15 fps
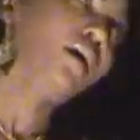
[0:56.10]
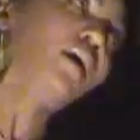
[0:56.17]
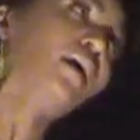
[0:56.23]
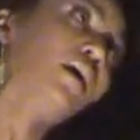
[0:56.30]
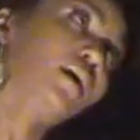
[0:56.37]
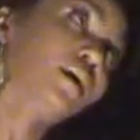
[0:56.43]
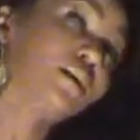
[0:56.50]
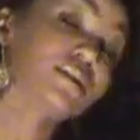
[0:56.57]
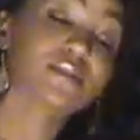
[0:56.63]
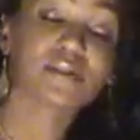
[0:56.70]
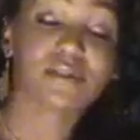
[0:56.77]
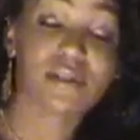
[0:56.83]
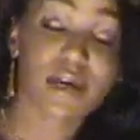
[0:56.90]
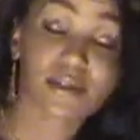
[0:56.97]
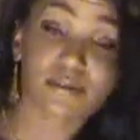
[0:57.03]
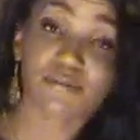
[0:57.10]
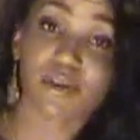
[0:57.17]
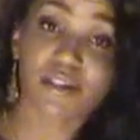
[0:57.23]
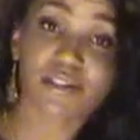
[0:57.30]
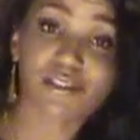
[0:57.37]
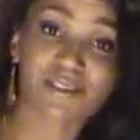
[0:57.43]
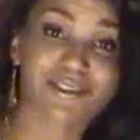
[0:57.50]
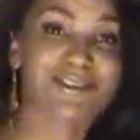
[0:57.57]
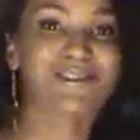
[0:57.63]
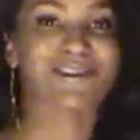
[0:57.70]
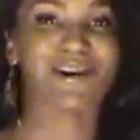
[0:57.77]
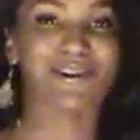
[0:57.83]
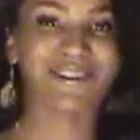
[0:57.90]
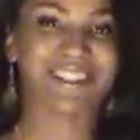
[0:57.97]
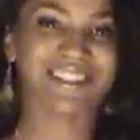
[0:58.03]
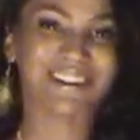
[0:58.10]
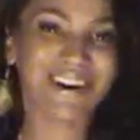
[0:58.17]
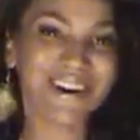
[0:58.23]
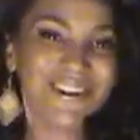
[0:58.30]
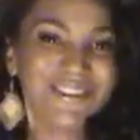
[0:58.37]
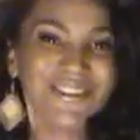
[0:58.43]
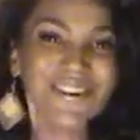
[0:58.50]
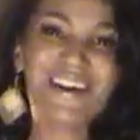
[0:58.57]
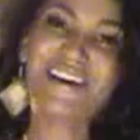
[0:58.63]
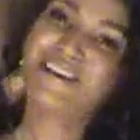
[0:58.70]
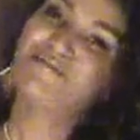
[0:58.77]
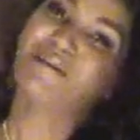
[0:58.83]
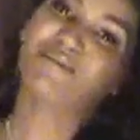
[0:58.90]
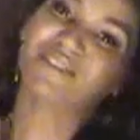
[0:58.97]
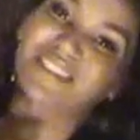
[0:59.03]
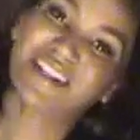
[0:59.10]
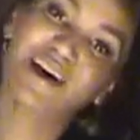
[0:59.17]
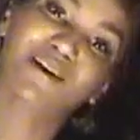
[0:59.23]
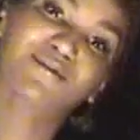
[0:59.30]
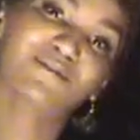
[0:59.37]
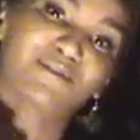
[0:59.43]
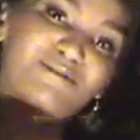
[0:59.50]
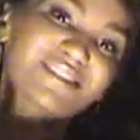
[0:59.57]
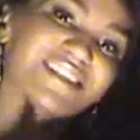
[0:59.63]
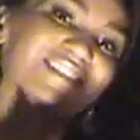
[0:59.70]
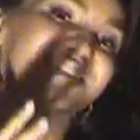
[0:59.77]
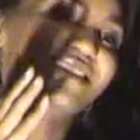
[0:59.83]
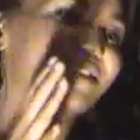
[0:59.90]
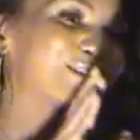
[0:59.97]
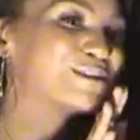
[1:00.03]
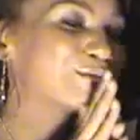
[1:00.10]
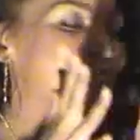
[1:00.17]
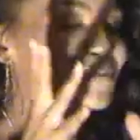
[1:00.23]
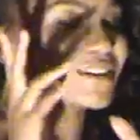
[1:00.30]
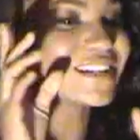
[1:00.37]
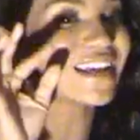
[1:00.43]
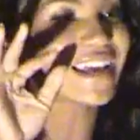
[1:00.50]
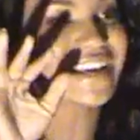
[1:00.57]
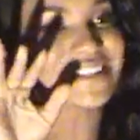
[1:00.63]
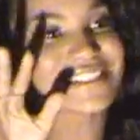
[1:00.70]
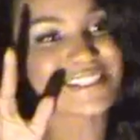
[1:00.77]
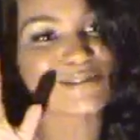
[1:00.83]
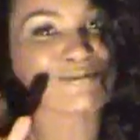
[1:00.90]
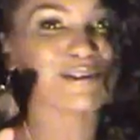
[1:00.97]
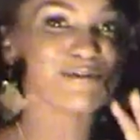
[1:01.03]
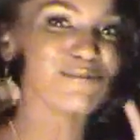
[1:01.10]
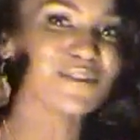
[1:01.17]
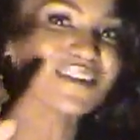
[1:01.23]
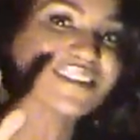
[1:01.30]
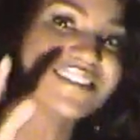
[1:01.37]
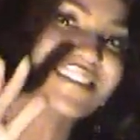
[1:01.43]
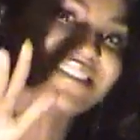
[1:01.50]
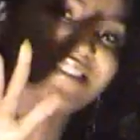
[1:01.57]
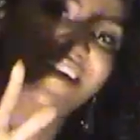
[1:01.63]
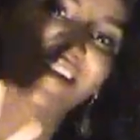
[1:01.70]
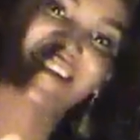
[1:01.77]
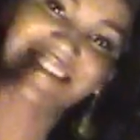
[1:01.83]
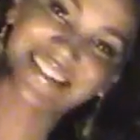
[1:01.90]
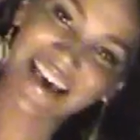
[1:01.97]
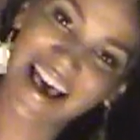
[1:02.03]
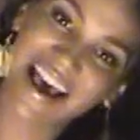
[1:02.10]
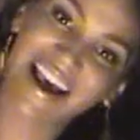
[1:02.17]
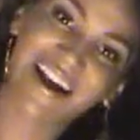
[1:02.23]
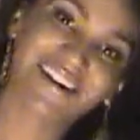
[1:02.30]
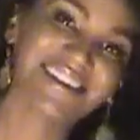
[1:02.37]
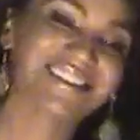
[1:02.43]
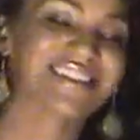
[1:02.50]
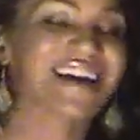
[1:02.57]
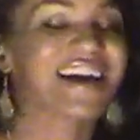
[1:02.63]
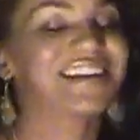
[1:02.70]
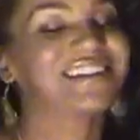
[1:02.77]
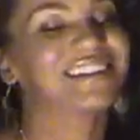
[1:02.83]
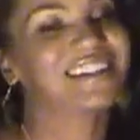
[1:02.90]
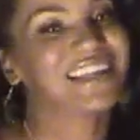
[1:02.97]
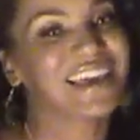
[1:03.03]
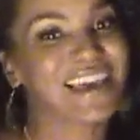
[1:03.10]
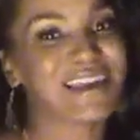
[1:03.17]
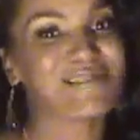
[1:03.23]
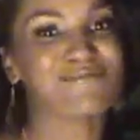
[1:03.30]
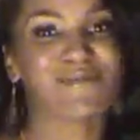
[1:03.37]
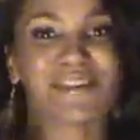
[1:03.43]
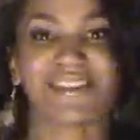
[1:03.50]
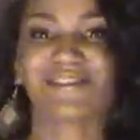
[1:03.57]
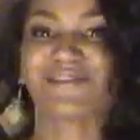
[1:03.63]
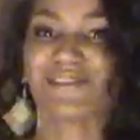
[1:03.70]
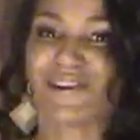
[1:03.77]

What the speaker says: so you take the picture, you know, so my photographer is getting a little bit antsy with me because he's kind of tired, it's kind of late, but you